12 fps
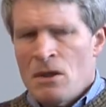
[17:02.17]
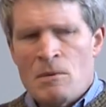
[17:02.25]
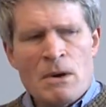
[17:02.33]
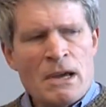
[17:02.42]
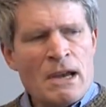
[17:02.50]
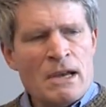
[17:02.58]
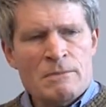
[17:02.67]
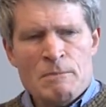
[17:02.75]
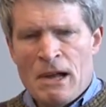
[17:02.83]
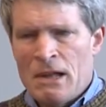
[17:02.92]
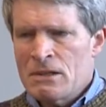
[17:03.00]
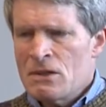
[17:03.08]
The White House
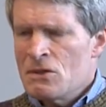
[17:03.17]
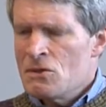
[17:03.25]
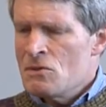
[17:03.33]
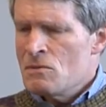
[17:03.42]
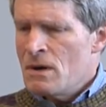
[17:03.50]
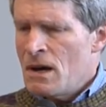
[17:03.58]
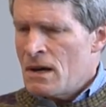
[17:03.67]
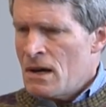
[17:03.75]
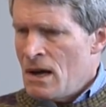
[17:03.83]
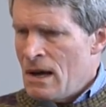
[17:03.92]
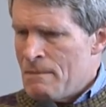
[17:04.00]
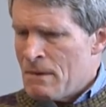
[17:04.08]
policies, you do not
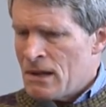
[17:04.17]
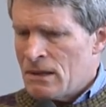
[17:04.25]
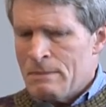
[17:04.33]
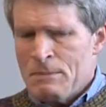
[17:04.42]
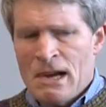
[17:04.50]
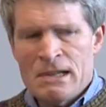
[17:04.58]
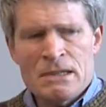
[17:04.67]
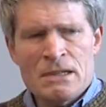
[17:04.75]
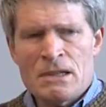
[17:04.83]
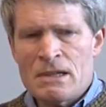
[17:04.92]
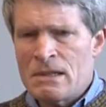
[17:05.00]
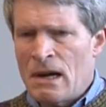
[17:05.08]
comment. The
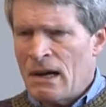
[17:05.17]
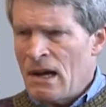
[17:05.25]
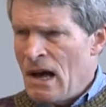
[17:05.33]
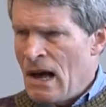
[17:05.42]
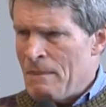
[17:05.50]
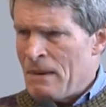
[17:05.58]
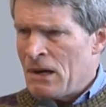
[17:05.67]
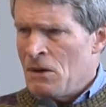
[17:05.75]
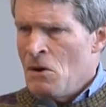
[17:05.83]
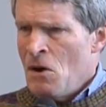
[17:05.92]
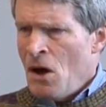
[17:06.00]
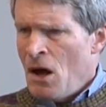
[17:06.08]
president does not comment
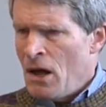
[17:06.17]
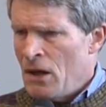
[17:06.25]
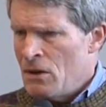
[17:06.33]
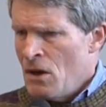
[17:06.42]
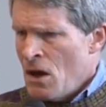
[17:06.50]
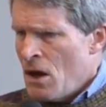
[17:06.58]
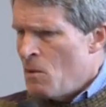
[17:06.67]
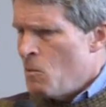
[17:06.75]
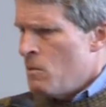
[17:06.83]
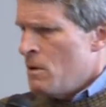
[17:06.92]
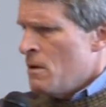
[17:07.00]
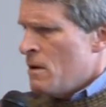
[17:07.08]
on a,
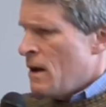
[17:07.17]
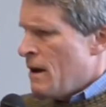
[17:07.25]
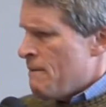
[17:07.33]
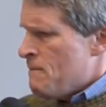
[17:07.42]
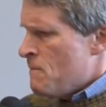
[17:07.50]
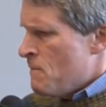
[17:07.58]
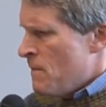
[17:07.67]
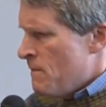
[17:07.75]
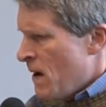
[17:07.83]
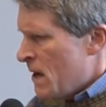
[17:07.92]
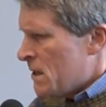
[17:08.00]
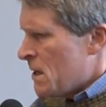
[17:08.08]
an
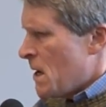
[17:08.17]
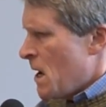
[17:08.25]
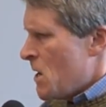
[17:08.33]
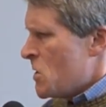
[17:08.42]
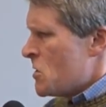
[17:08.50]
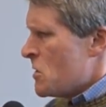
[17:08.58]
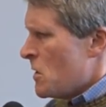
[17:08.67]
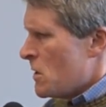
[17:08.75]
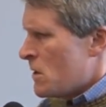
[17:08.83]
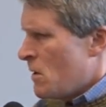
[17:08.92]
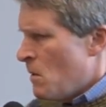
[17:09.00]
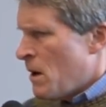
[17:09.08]
investigation
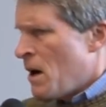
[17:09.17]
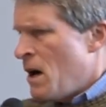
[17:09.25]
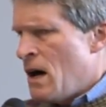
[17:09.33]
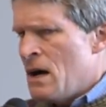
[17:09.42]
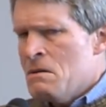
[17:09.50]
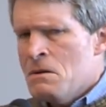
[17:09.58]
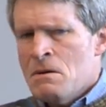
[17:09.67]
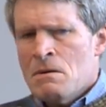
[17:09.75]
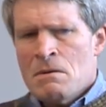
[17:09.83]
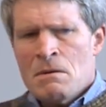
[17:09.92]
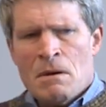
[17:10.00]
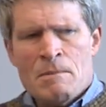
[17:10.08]
that's going on.
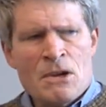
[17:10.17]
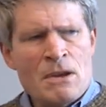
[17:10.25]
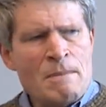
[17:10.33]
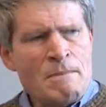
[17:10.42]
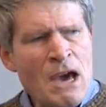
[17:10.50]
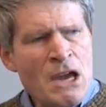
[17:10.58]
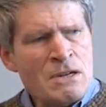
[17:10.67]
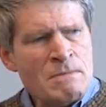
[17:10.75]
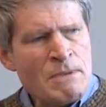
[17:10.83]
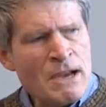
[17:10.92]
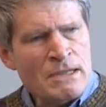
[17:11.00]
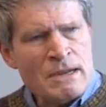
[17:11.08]
I mean, can you imagine
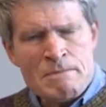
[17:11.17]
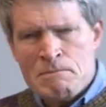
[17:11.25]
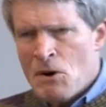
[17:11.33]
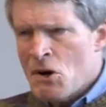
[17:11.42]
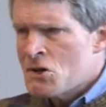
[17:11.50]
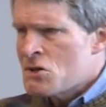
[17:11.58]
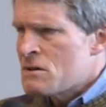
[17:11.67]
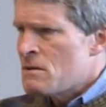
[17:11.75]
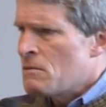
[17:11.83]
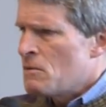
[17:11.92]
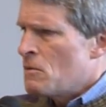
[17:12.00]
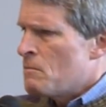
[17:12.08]
President Bush,
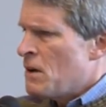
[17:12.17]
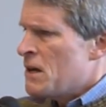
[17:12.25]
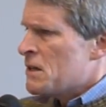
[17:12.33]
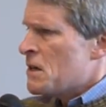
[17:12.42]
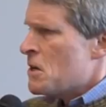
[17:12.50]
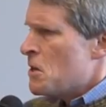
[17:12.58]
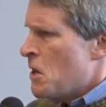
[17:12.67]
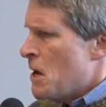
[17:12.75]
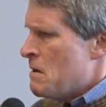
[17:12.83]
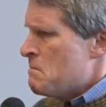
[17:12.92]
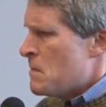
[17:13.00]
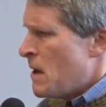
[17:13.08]
President
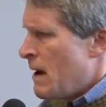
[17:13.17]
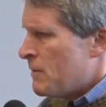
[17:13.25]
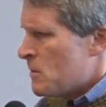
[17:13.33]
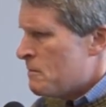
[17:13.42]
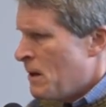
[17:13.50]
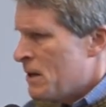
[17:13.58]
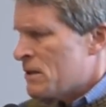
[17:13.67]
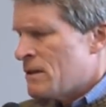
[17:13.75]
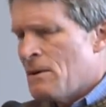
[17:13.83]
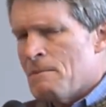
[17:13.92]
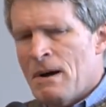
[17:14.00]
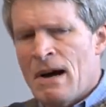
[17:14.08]
Clinton, and afterwards
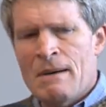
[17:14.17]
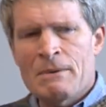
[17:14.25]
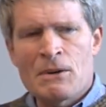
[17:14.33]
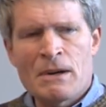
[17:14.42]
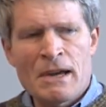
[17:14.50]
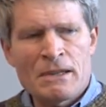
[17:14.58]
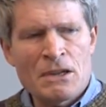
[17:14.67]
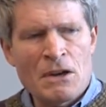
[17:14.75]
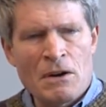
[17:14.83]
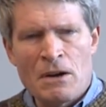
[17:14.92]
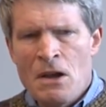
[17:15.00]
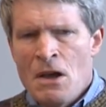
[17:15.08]
President Obama going out
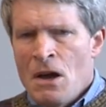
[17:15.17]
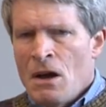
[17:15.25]
there and